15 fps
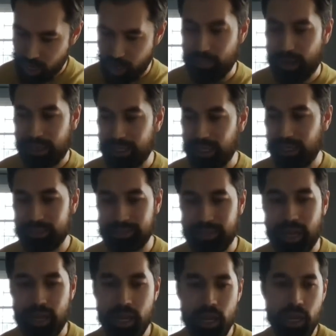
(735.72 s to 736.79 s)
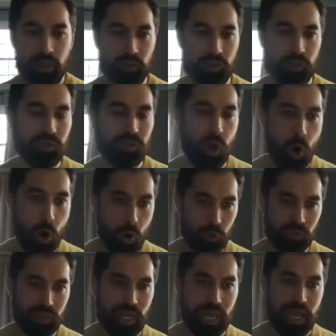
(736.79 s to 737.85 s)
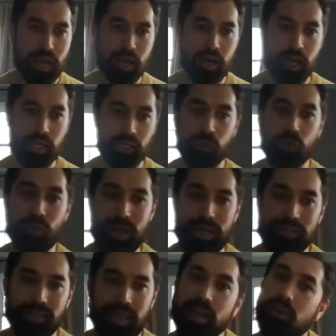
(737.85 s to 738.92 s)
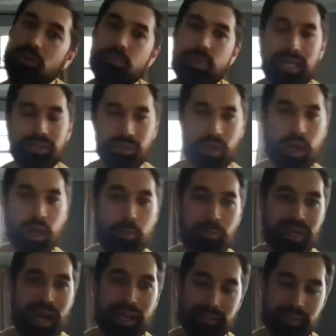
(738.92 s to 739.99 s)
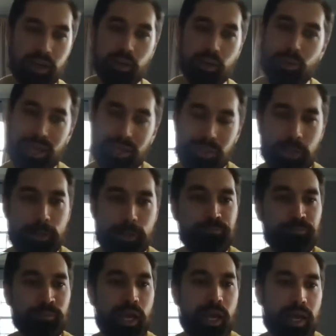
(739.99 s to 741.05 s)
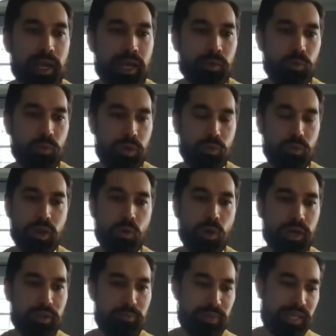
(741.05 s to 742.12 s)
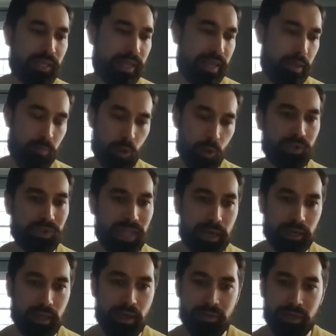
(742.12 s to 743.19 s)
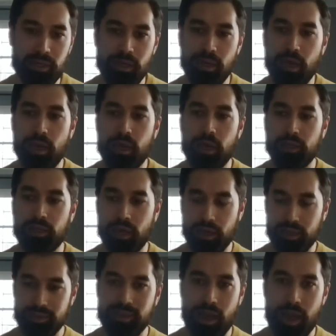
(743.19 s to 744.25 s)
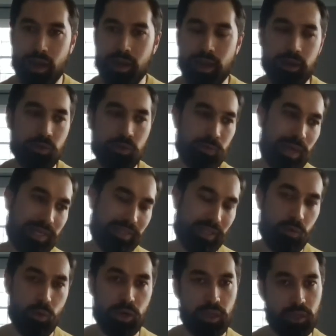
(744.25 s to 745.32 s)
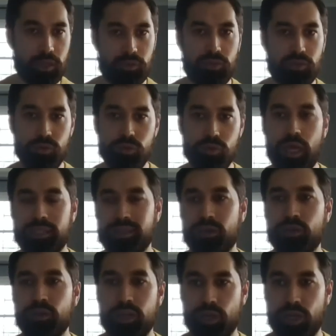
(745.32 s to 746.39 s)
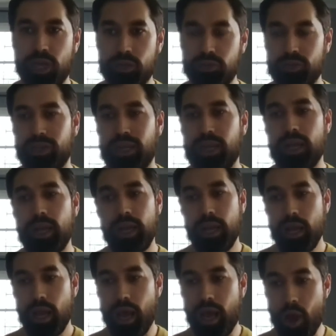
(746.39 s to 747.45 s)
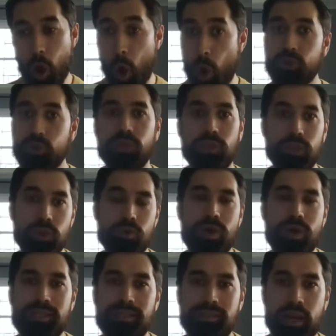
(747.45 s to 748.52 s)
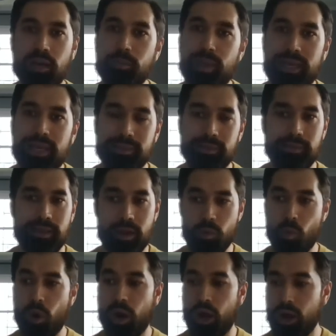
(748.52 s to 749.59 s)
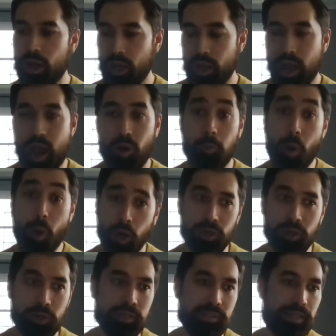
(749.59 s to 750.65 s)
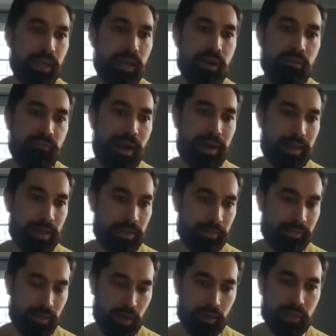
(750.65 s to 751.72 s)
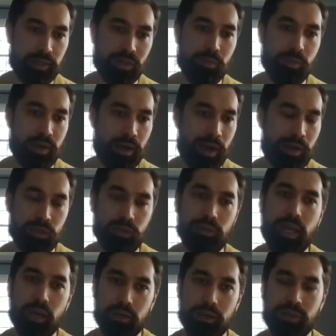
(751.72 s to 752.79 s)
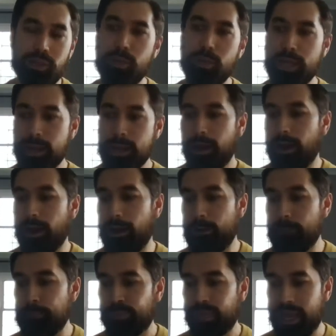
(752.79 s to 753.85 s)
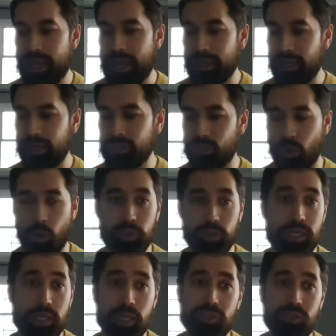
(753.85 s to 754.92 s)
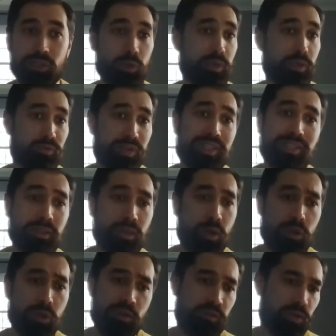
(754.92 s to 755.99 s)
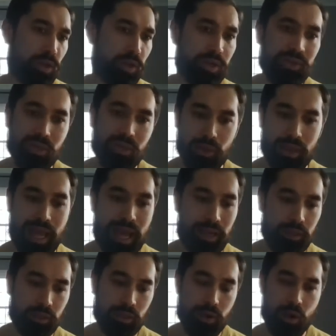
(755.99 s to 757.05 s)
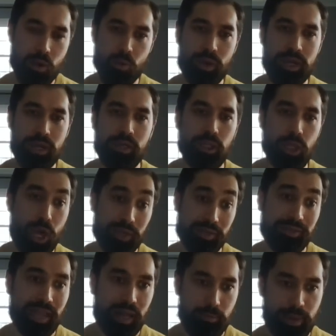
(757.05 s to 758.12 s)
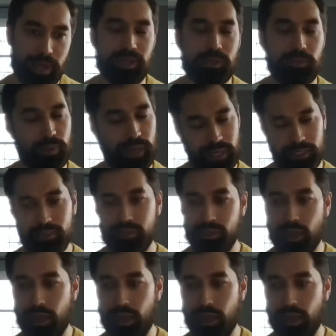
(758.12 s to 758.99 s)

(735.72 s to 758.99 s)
about that, is that it used to host a U.S. air base, Manas Air Base. When we were immediately post 9/11, Kyrgyzstan and Uzbekistan were the two Central Asian countries that hosted U.S. air bases and were our partners in the fight against terrorism, international terrorism. And it's only recently, only a few years ago, that we lost that base because